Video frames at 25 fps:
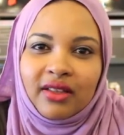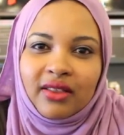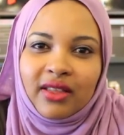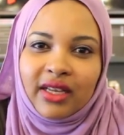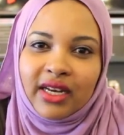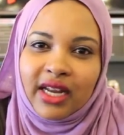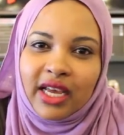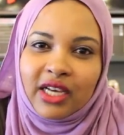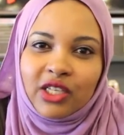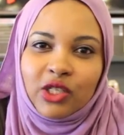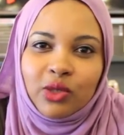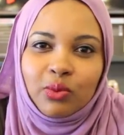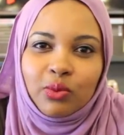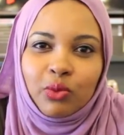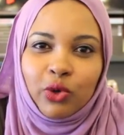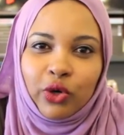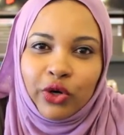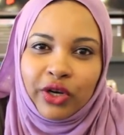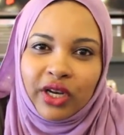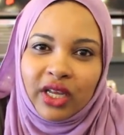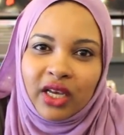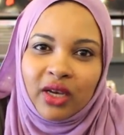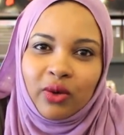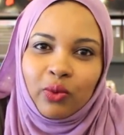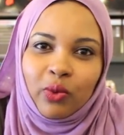The next
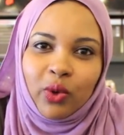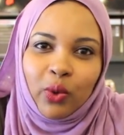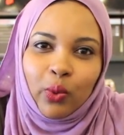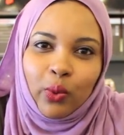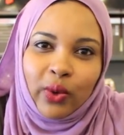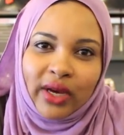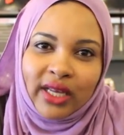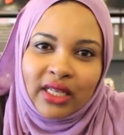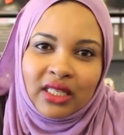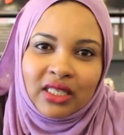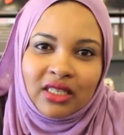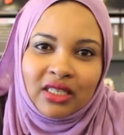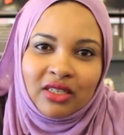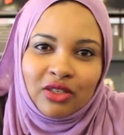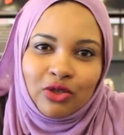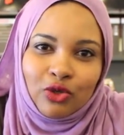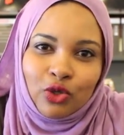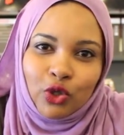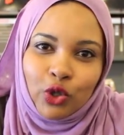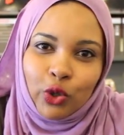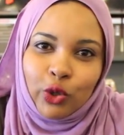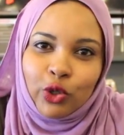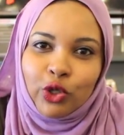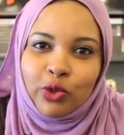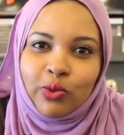morning we went to
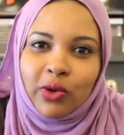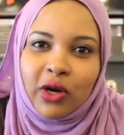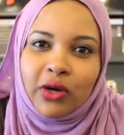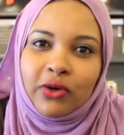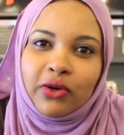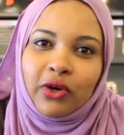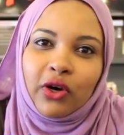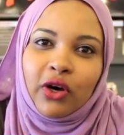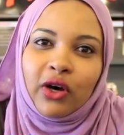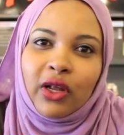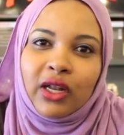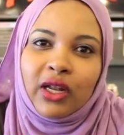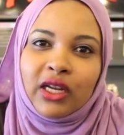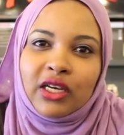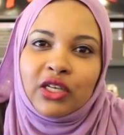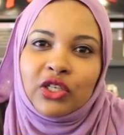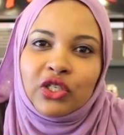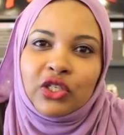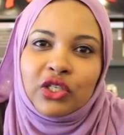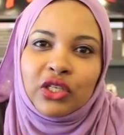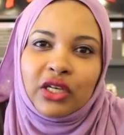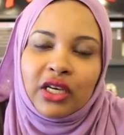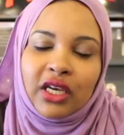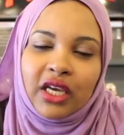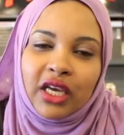George Brown
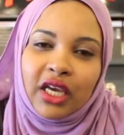College.